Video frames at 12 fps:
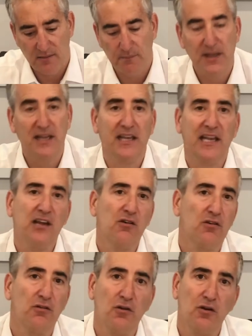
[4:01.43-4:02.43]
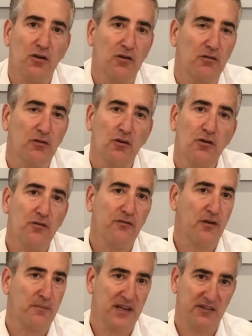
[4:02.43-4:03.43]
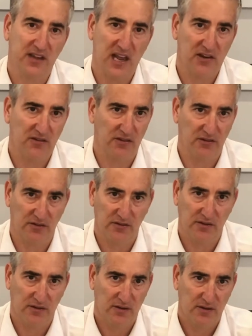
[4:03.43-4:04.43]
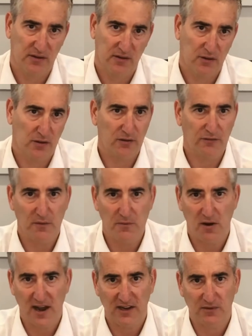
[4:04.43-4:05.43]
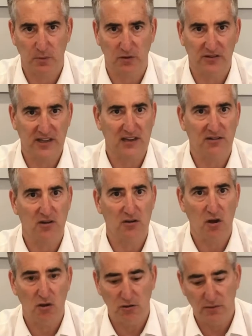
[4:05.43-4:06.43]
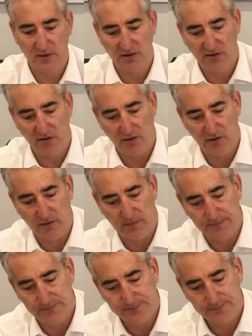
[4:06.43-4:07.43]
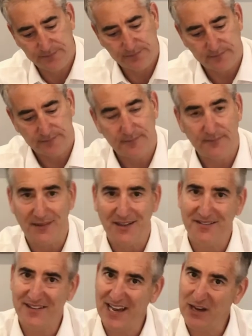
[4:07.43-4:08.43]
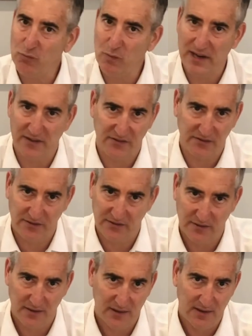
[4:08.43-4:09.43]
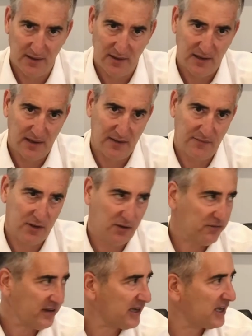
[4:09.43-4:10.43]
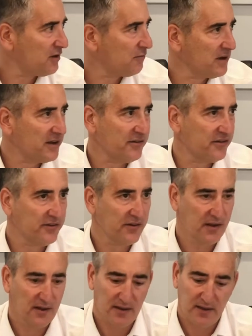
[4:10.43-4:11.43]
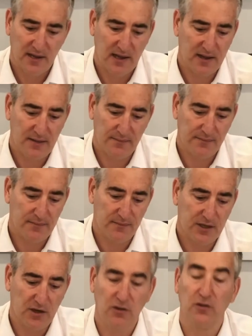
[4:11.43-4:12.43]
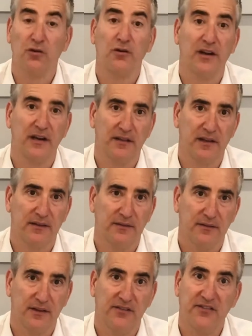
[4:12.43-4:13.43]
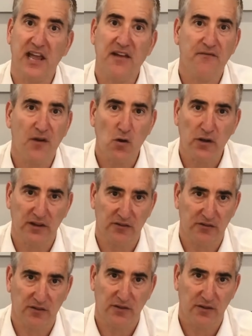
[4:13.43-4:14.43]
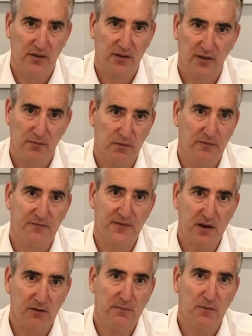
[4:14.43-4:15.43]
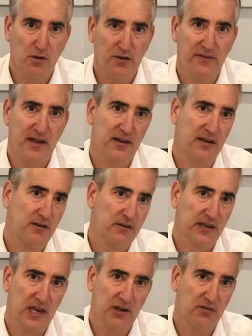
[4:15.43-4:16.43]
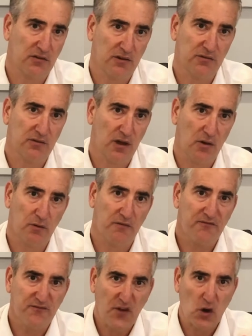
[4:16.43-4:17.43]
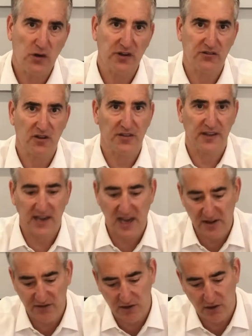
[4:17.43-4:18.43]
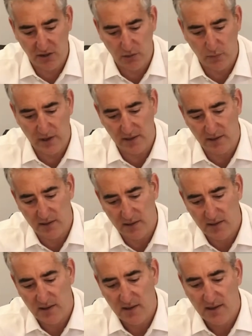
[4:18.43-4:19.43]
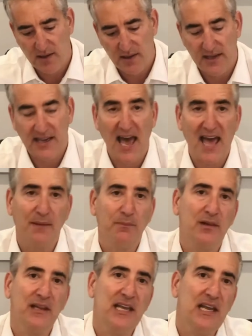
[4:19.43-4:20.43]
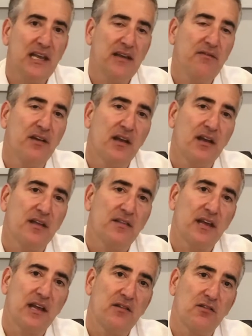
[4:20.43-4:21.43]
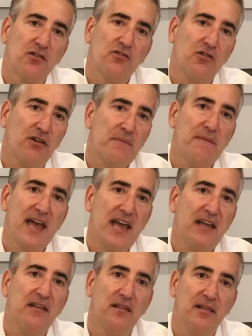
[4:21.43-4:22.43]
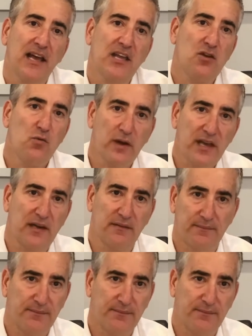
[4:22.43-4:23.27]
Be eager to learn. Learn from these cases. Learn from your experts. Get to know the material. Take risks. If you don't take any risks, you don't learn anything. You stay focused. We're very motivated here at Cantor Injury Law. We're focused on the case and on the win. You got to believe that the jury may let you win.